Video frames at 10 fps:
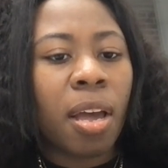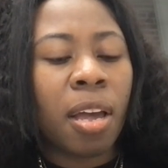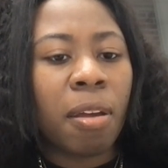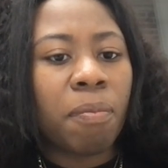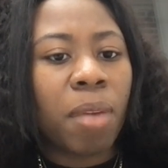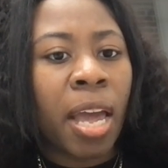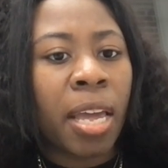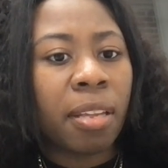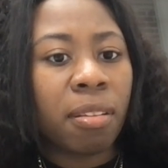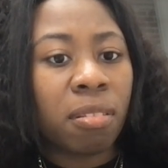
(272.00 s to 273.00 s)
Um,
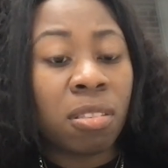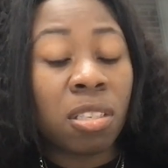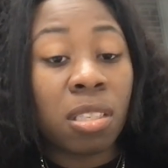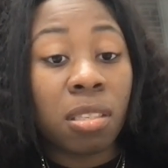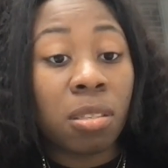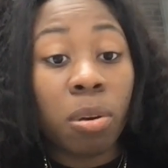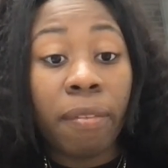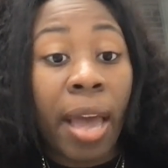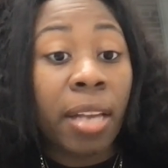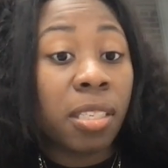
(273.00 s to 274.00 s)
I just sort
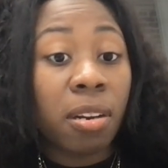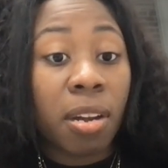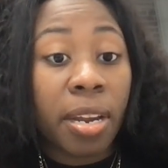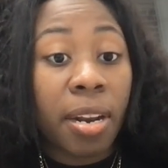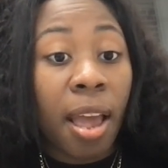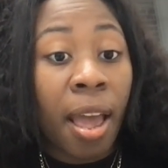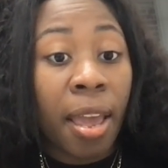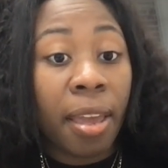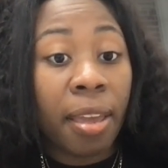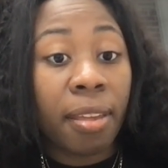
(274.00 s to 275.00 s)
of acted on it.
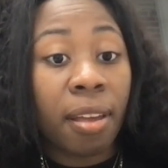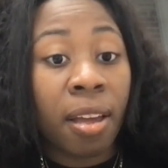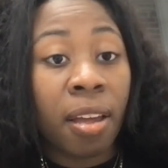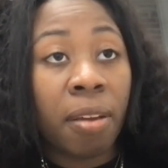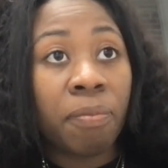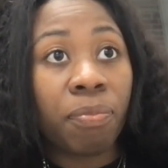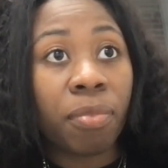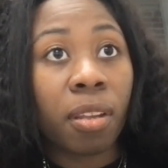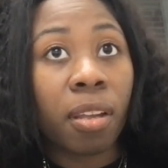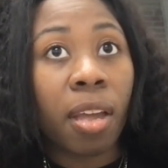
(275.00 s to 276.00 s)
I
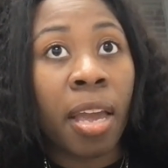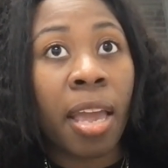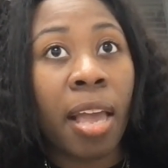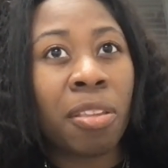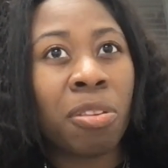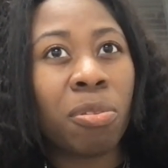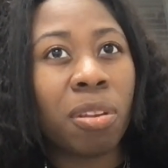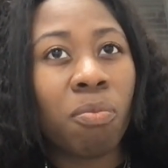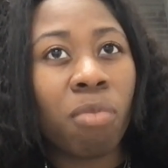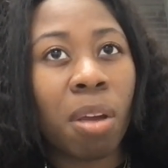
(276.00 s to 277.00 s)
um, I used
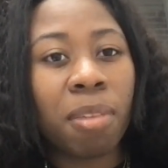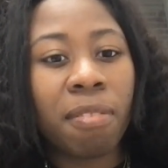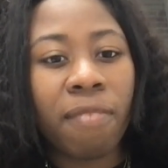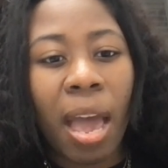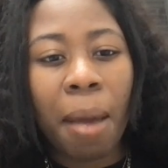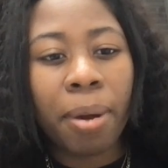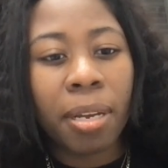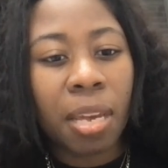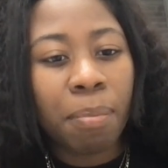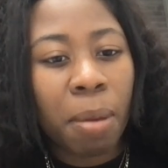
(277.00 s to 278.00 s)
some remnant
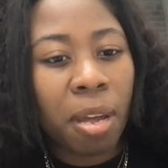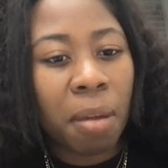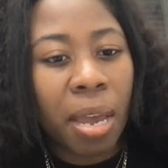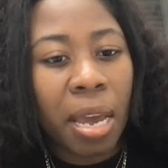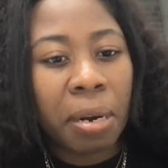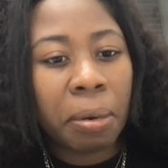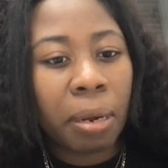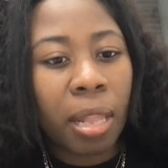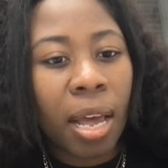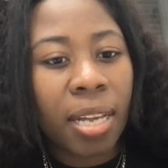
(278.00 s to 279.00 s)
fabric that my mom had in
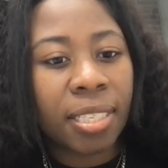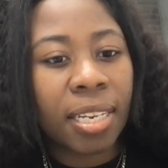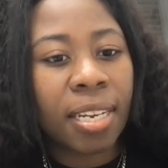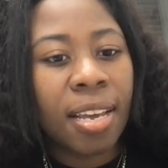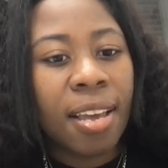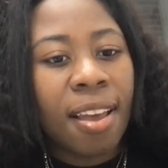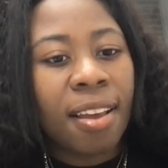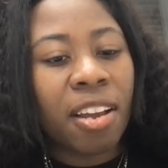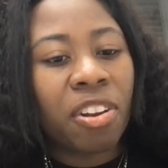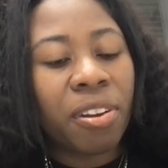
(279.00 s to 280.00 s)
her closet,
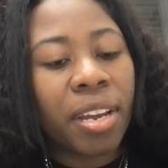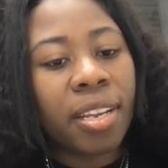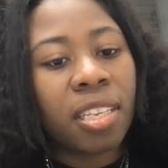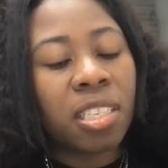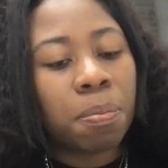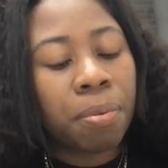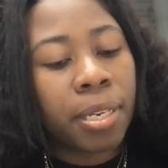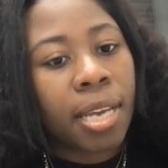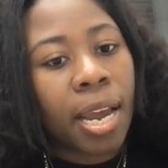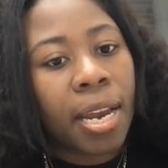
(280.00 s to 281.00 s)
and I created these
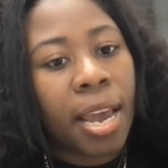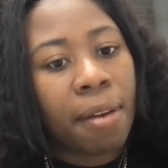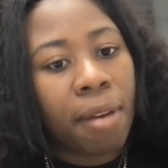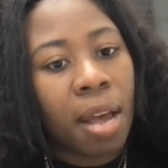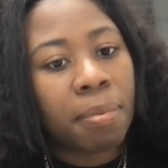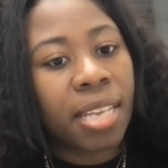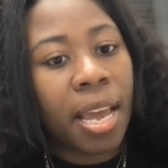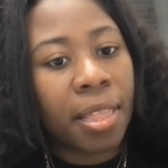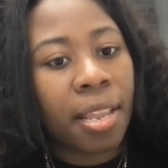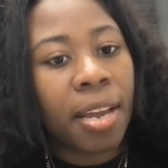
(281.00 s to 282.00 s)
pre-tied head wraps,
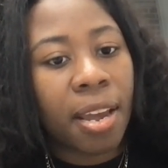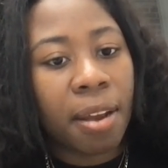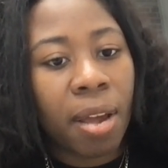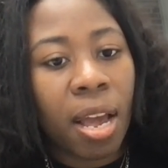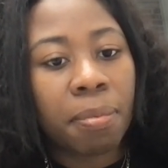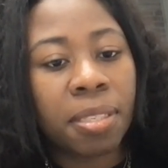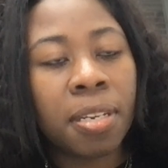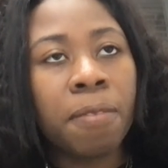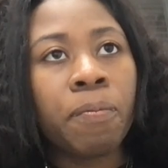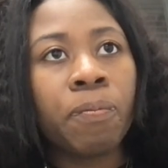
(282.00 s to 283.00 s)
satin lined head
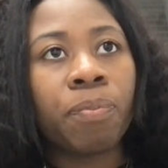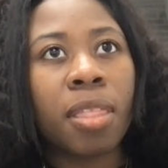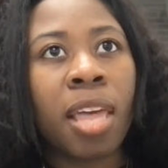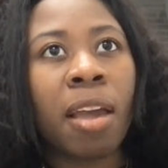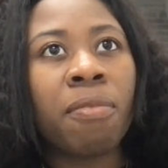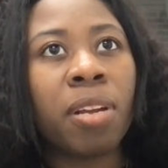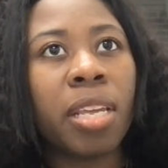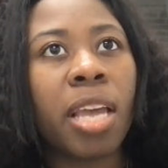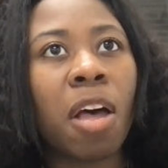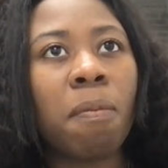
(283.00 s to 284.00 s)
wraps, that
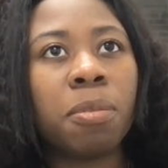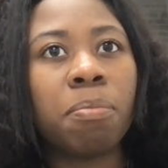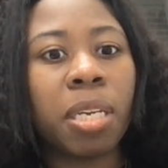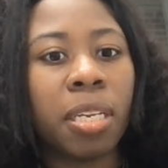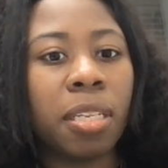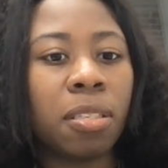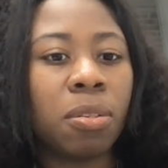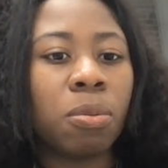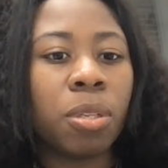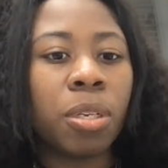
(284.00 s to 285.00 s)
really helped me
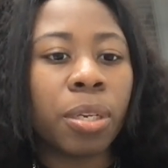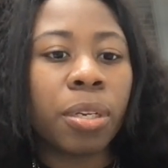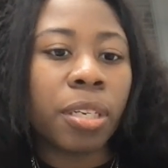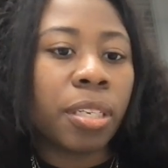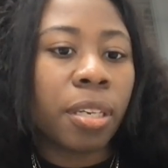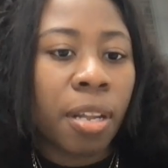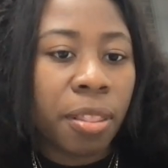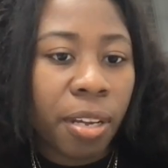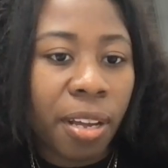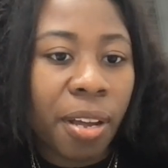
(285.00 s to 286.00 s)
to look good
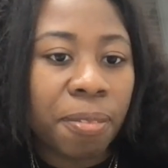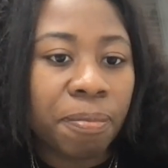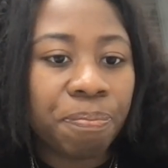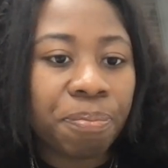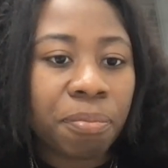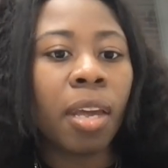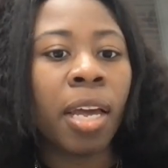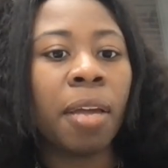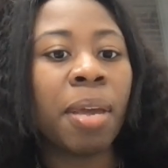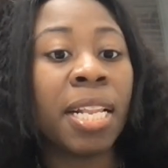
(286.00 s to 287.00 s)
on the go.
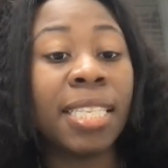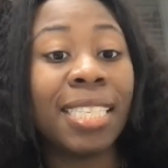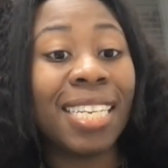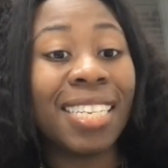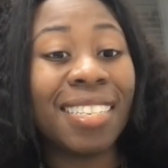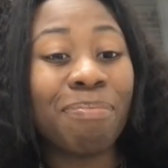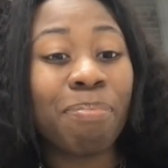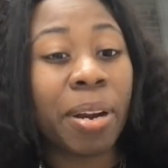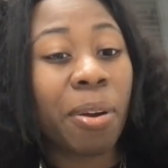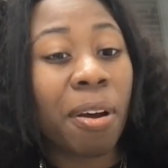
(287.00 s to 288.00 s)
Uh, and didn't
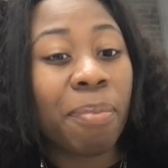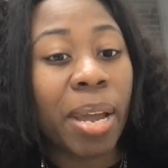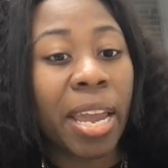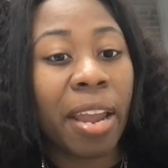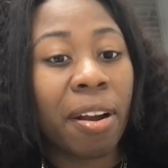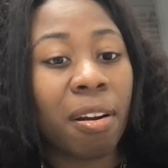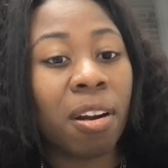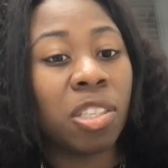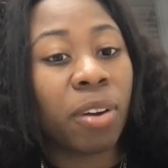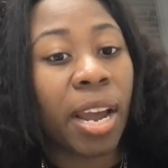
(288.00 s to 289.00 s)
break off my hair
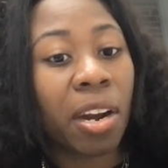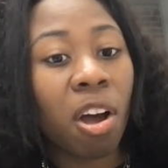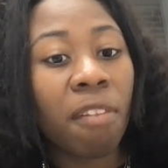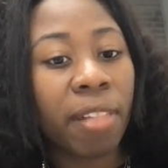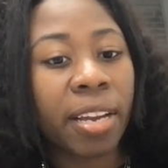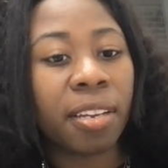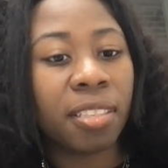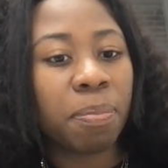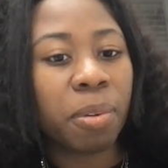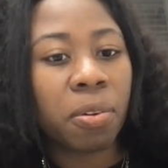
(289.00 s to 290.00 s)
or dry it off like a
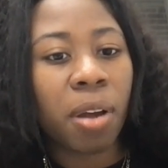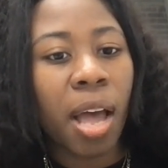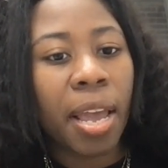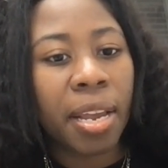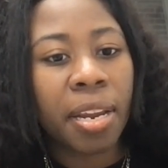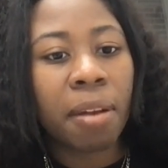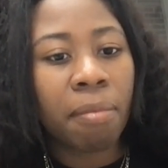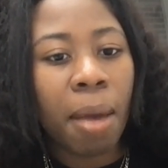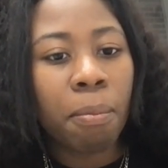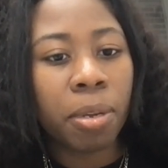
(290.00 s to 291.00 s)
typical cotton head
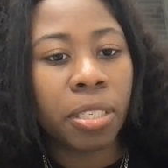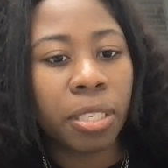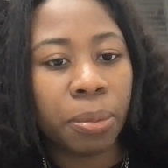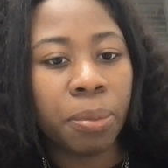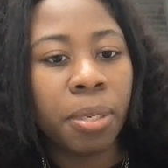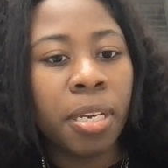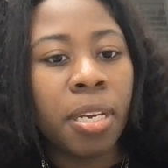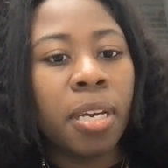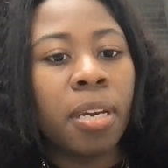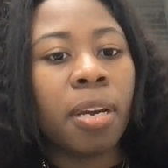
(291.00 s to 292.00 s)
wrap would do. Right.
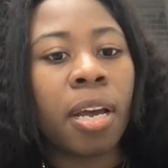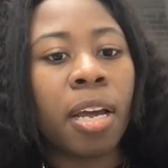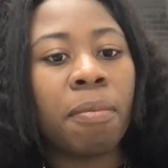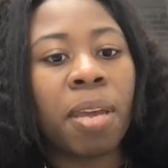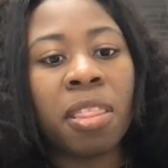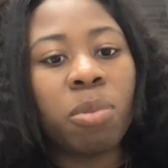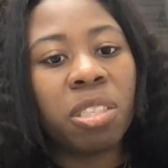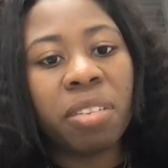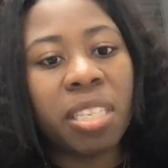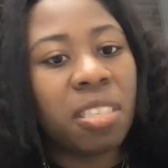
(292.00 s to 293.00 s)
Um, and there
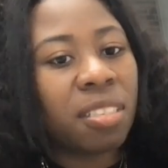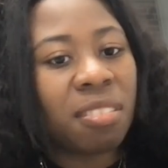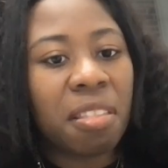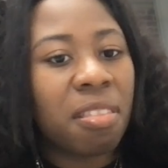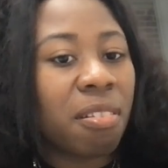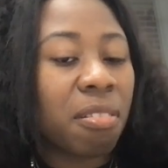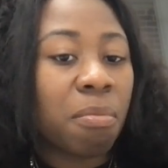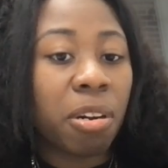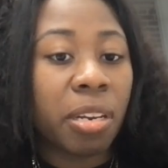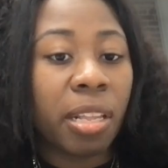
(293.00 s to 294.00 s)
was really just nothing on the
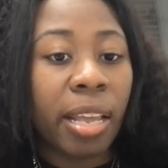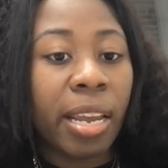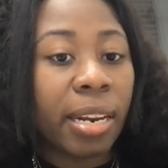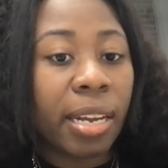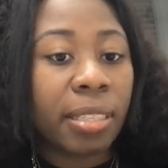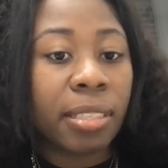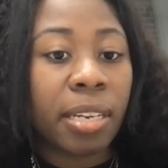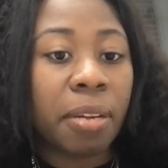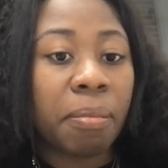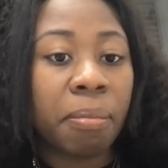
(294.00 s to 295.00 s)
market like it at the
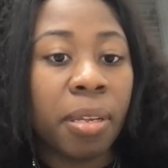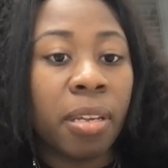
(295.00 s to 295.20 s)
time.